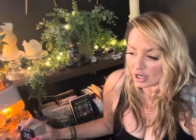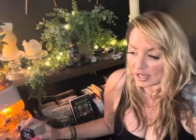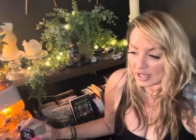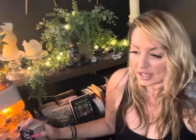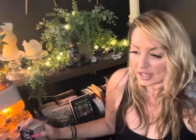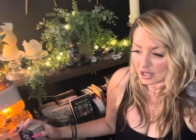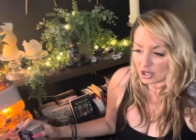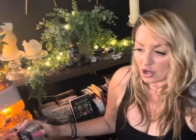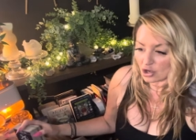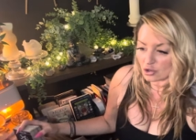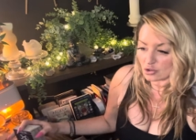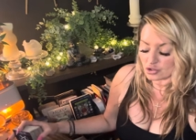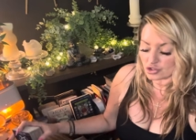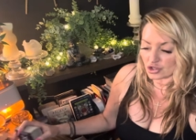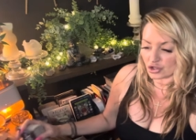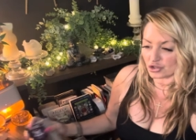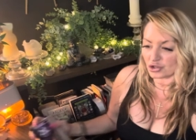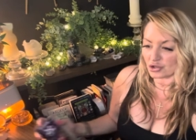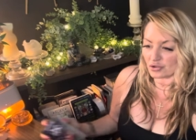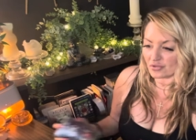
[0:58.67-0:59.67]
a
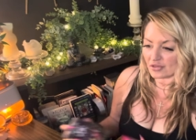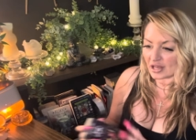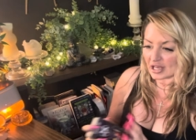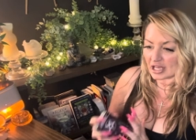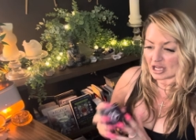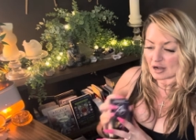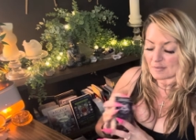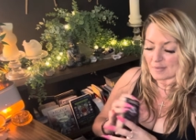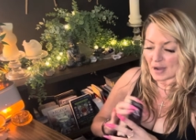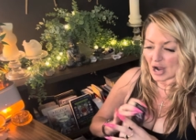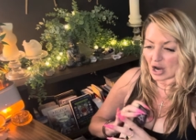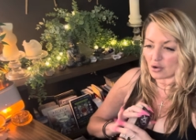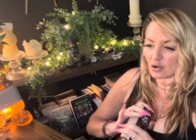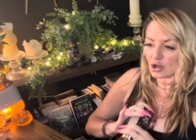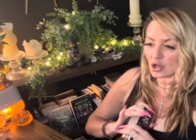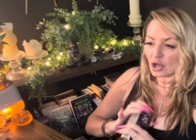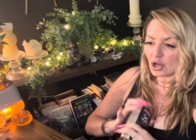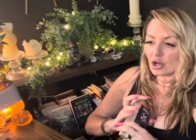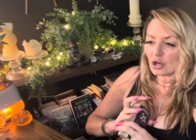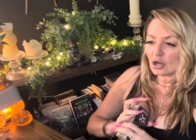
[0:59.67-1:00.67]
coach, or you're thinking about
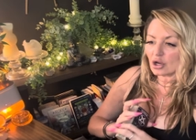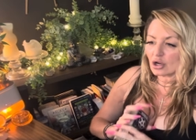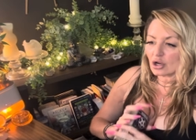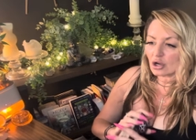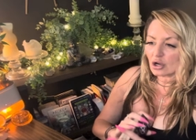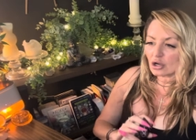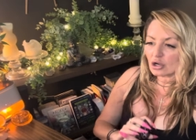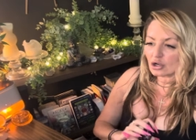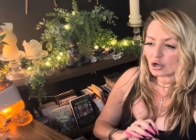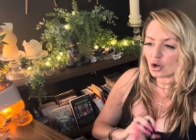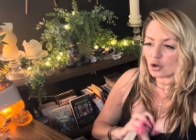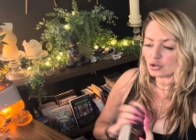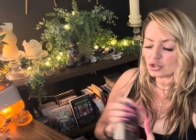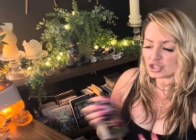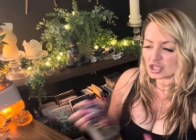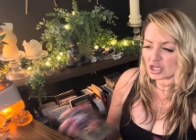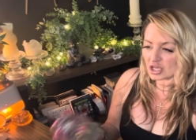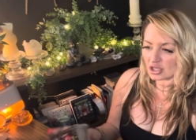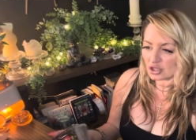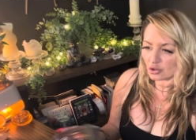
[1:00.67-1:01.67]

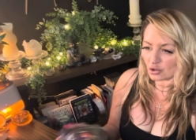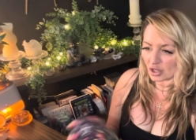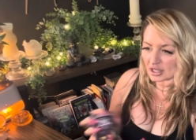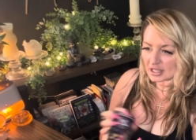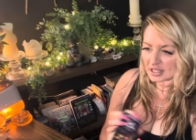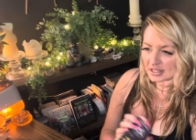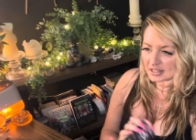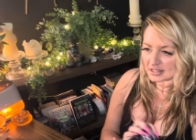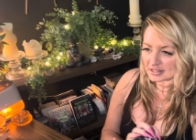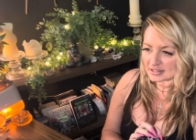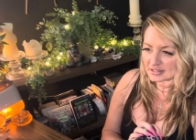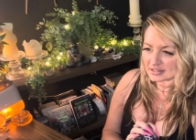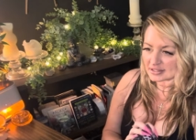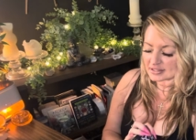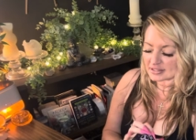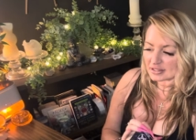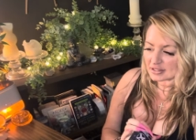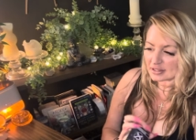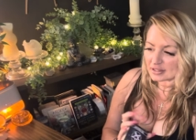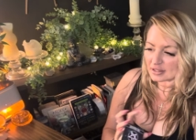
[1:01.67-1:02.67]
coaching your kids'
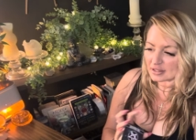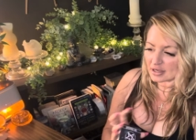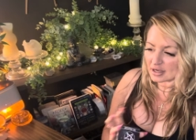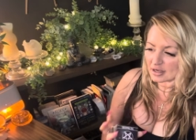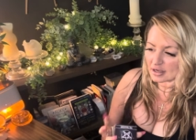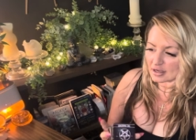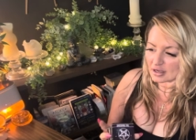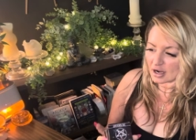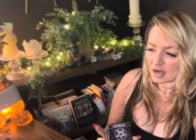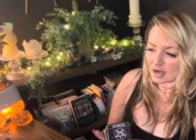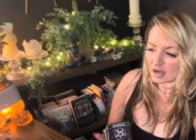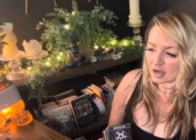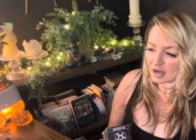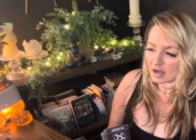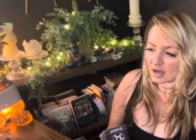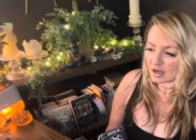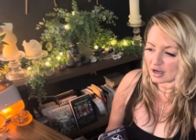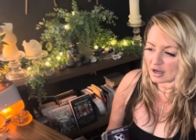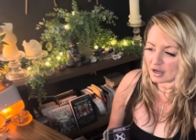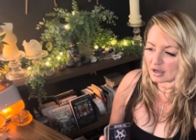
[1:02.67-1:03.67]

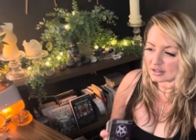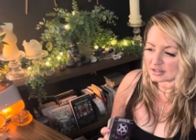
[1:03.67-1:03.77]
uh,